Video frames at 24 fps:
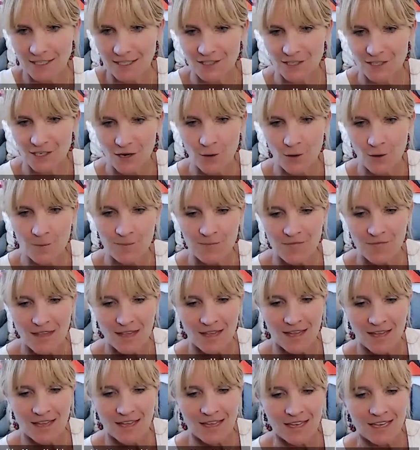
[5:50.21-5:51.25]
So
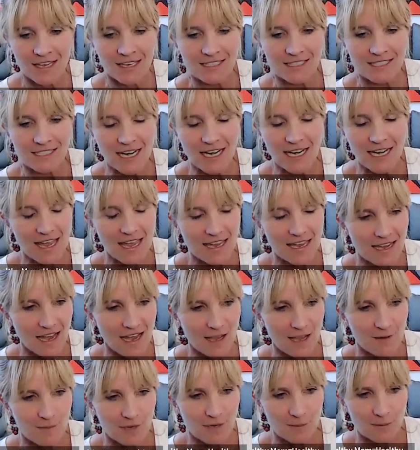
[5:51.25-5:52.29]
today,
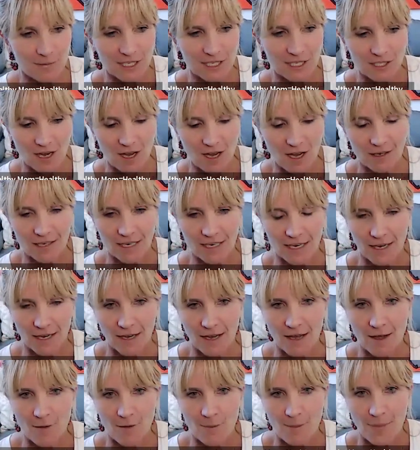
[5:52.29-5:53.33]
I'm going to be
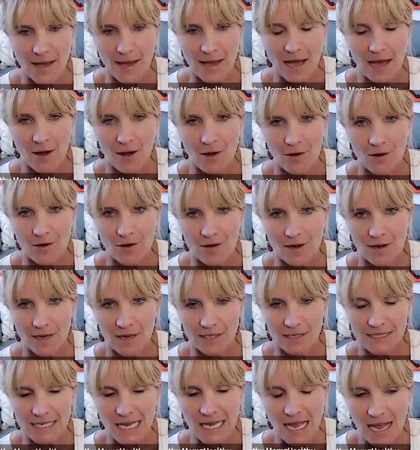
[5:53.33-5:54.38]
talking about a